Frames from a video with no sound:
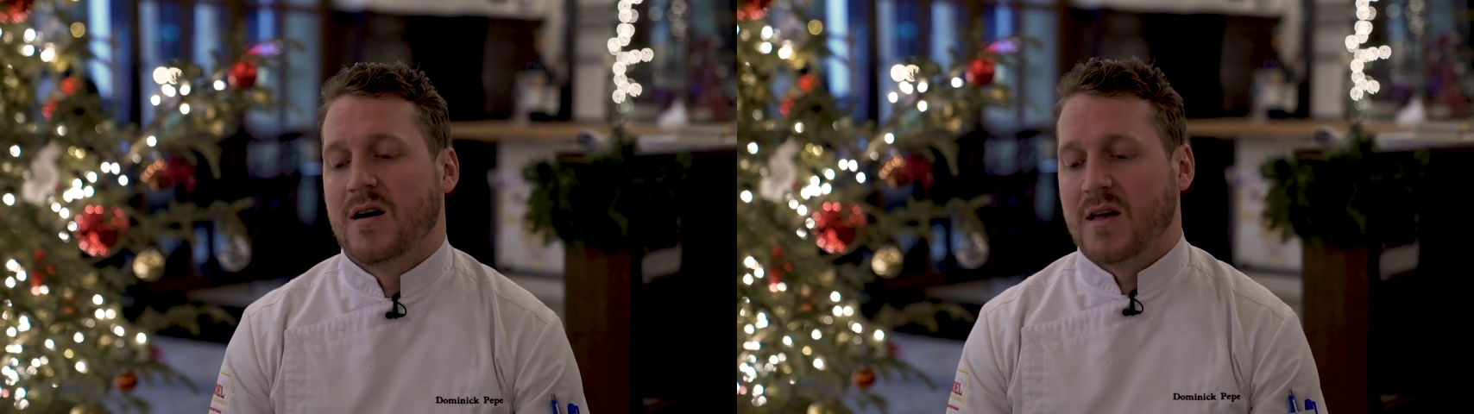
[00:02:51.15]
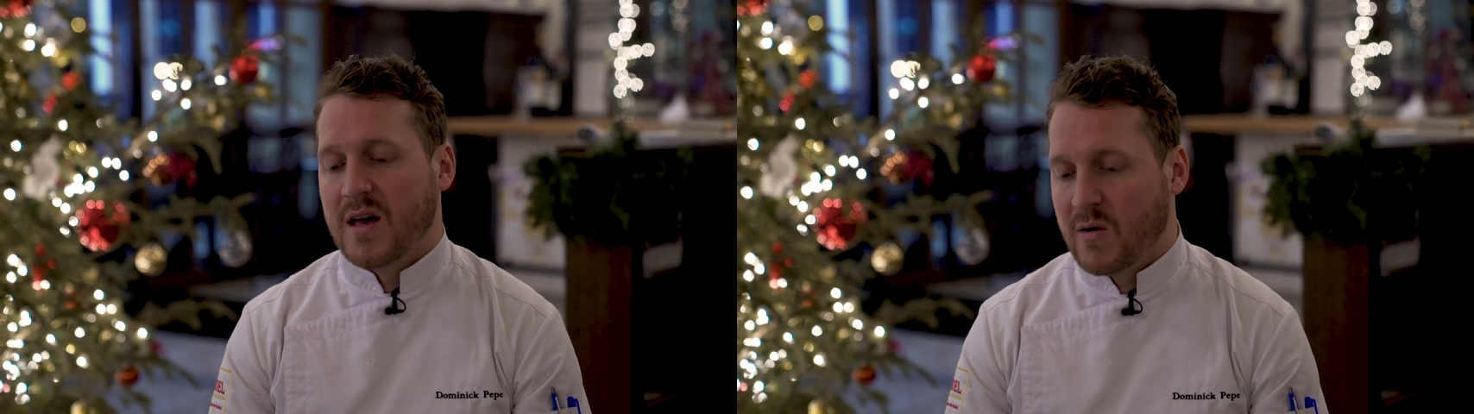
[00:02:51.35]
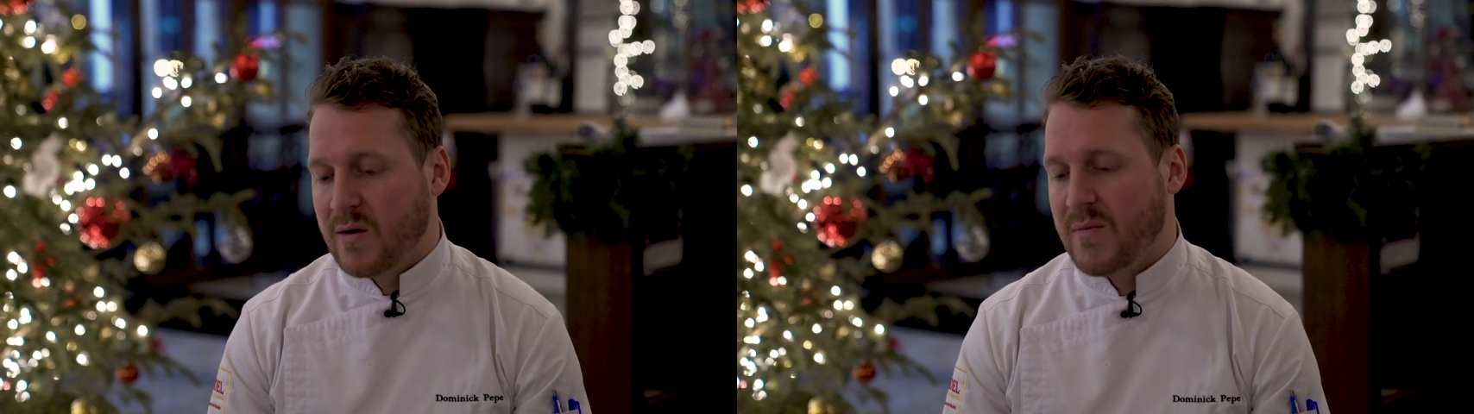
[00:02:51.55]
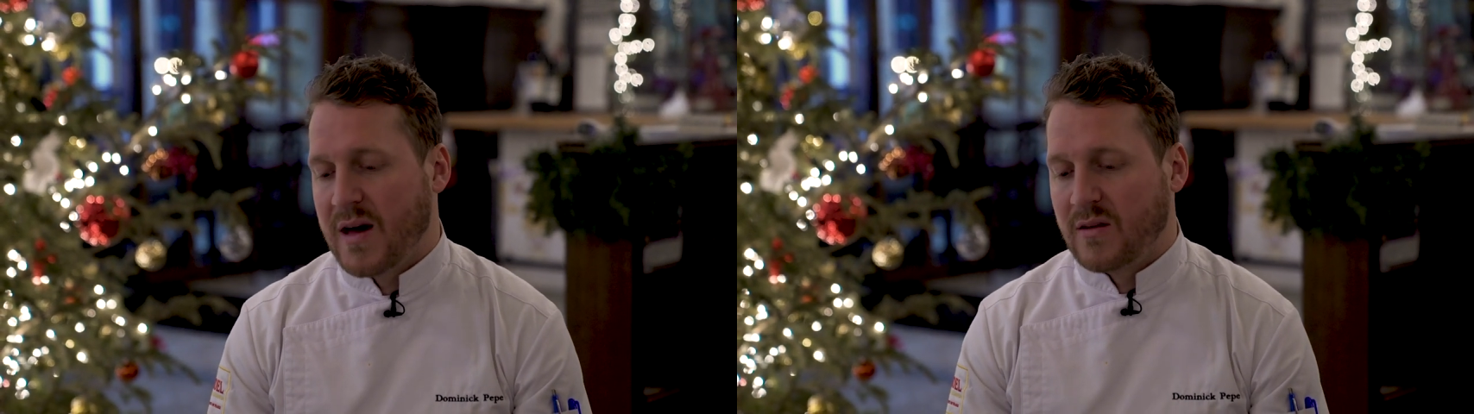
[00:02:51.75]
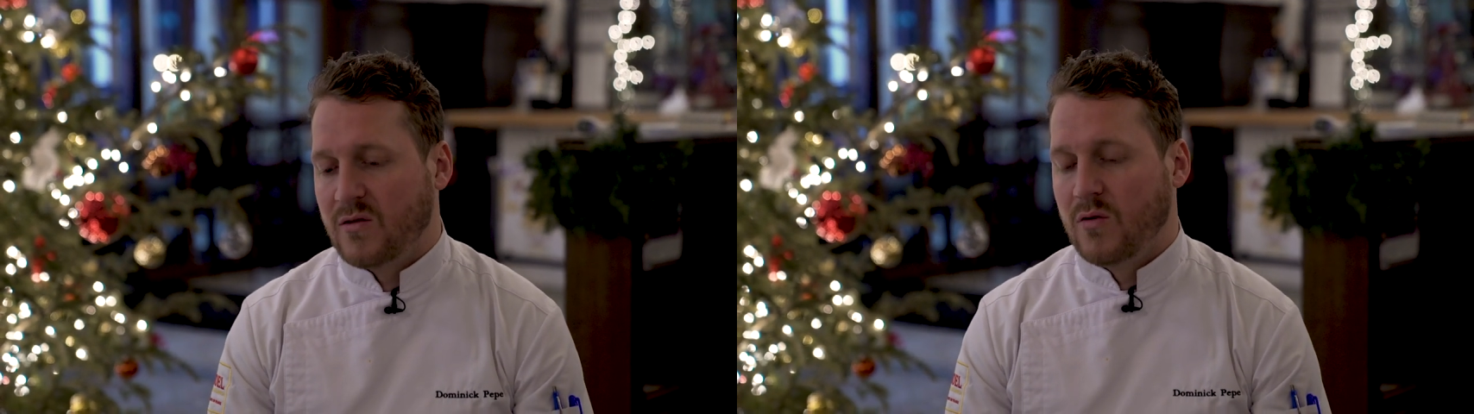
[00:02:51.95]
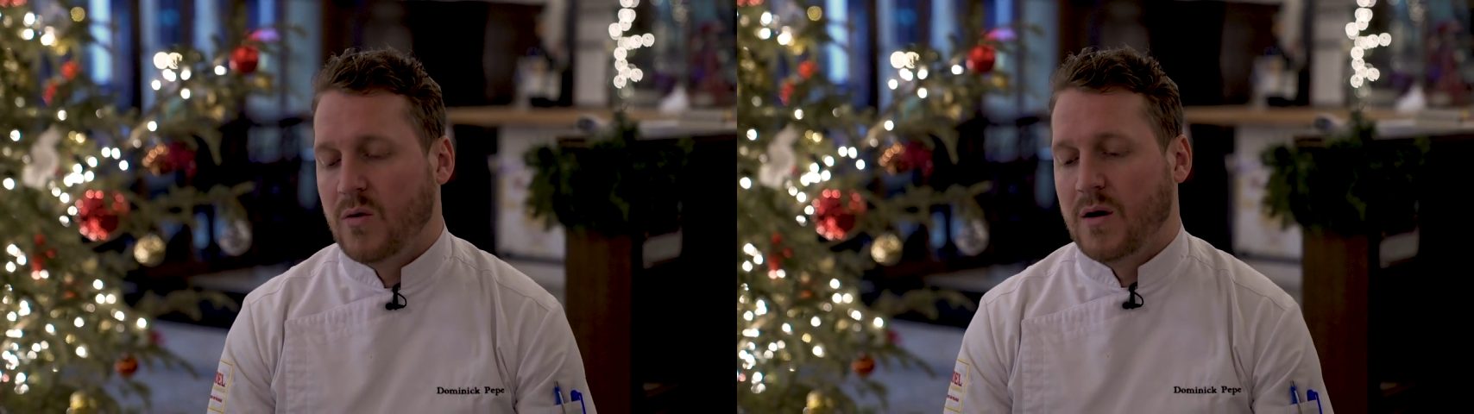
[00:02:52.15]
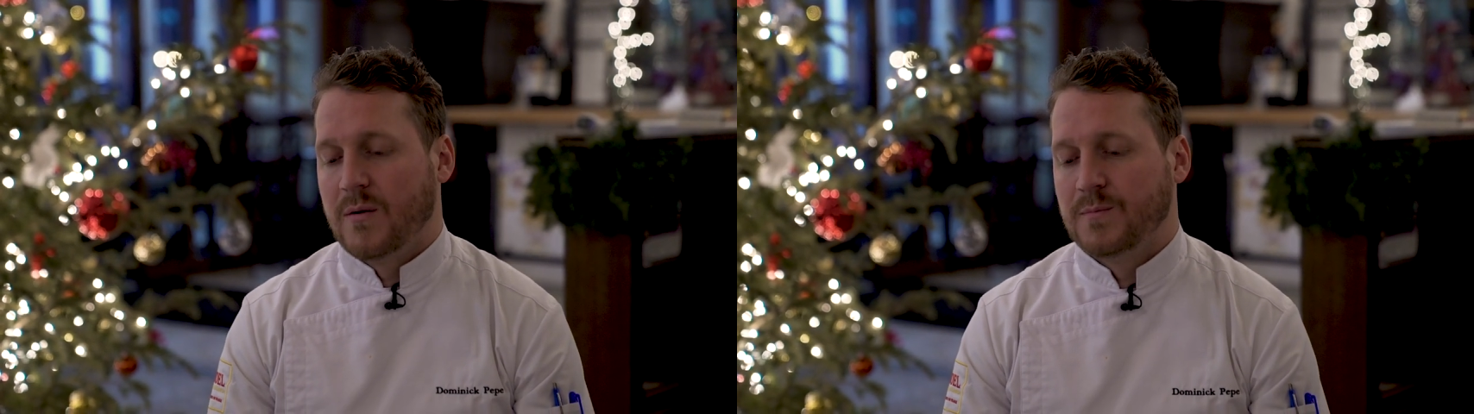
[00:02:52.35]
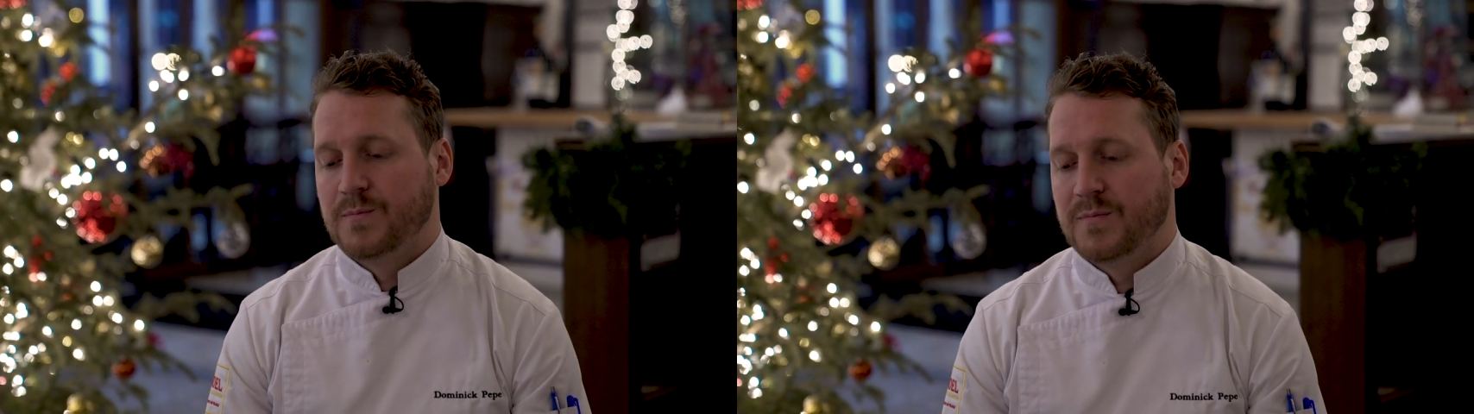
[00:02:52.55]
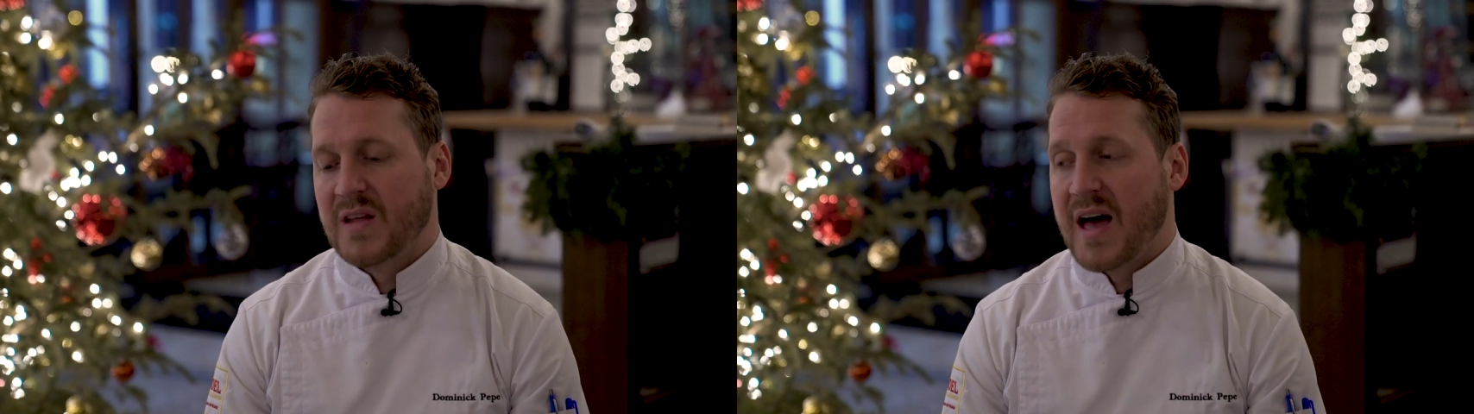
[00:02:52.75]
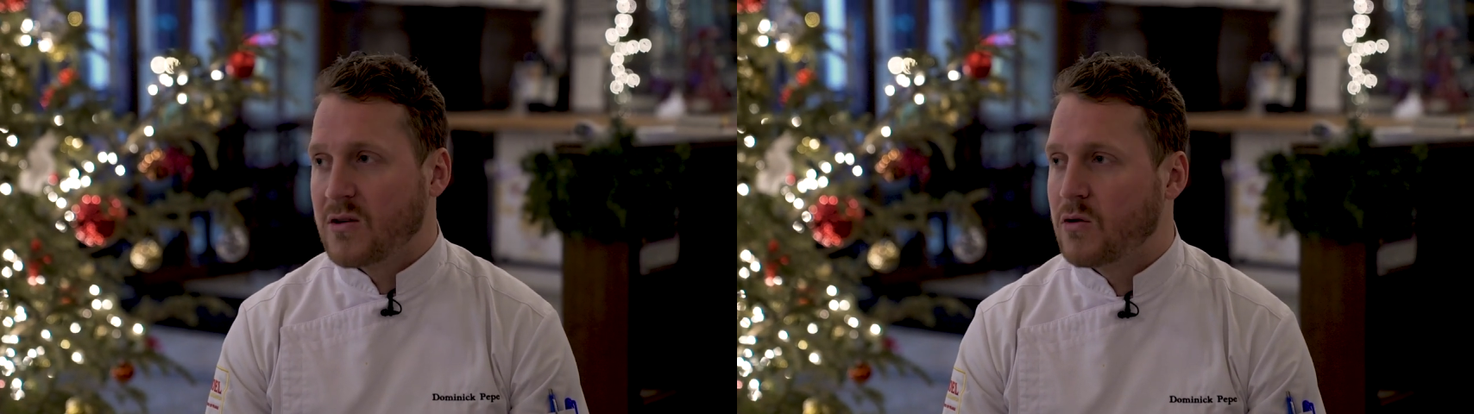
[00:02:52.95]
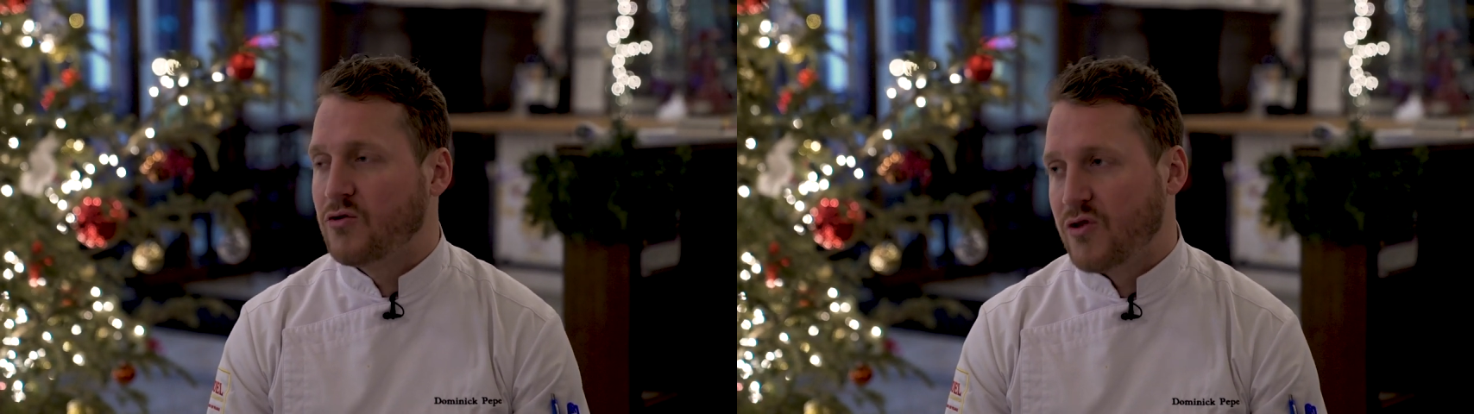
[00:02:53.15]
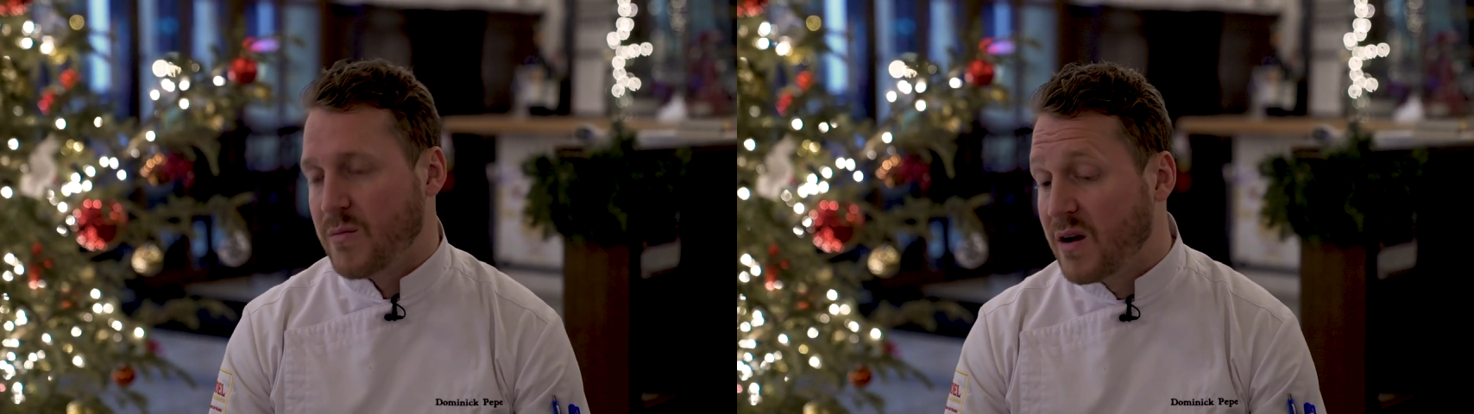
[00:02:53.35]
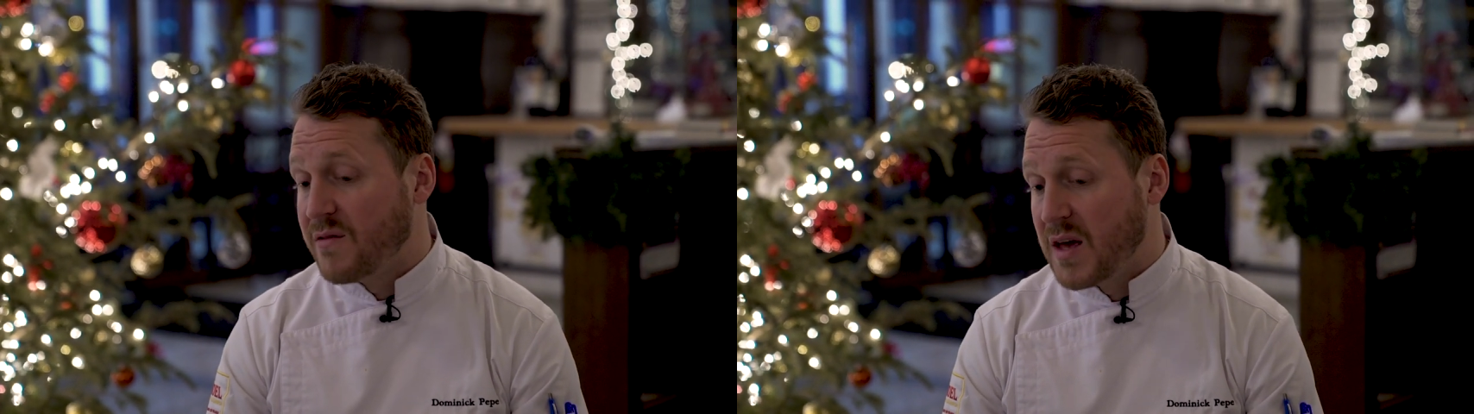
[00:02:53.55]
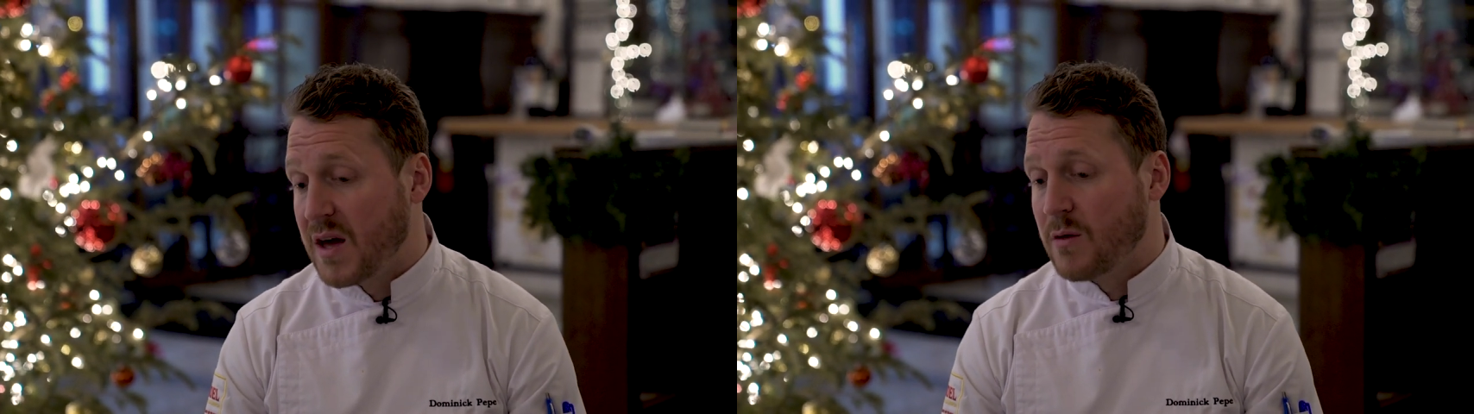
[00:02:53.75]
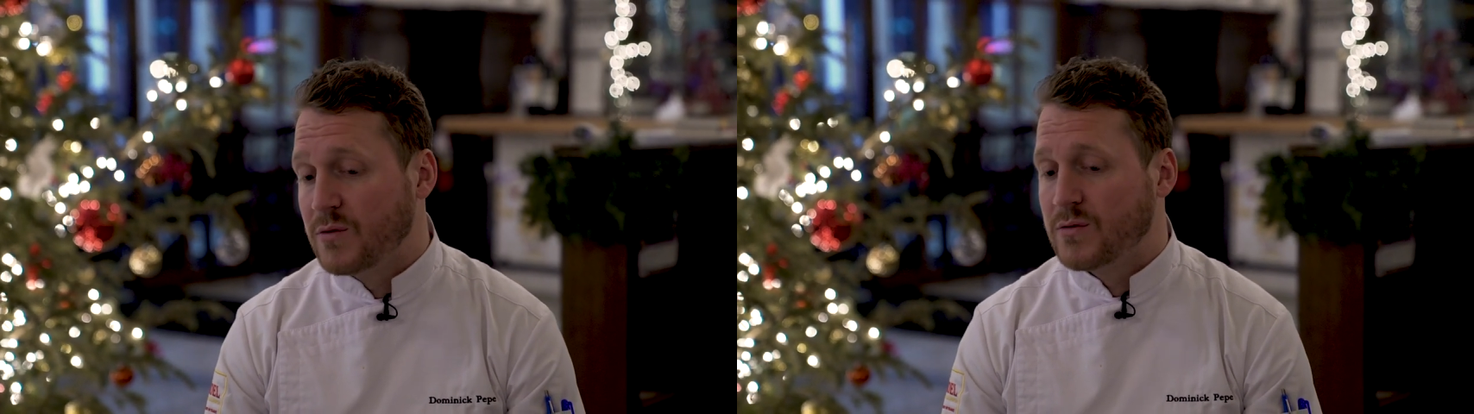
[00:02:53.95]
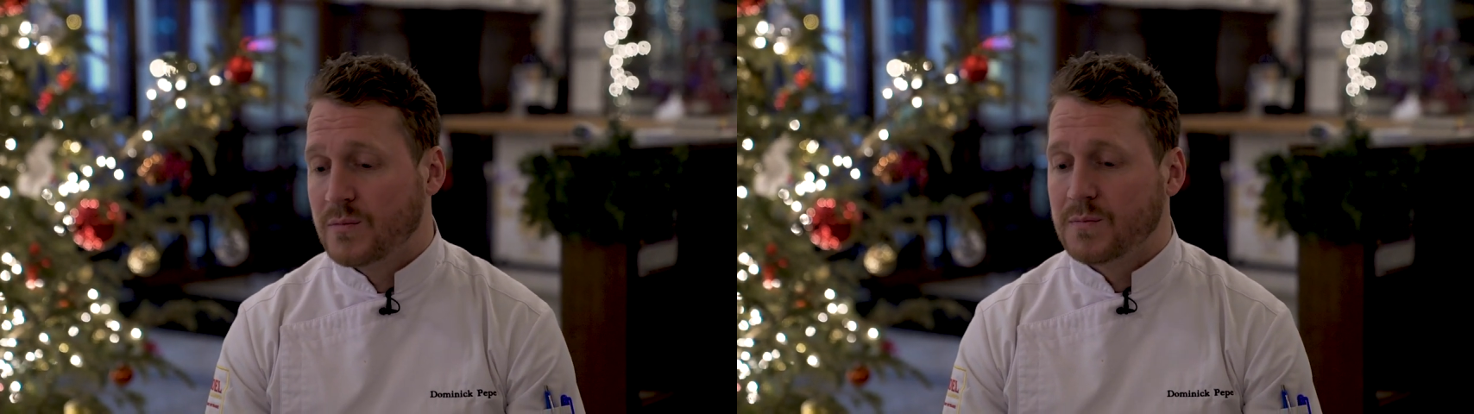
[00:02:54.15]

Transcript: Again, going back to um, the ethical treatment of the animals.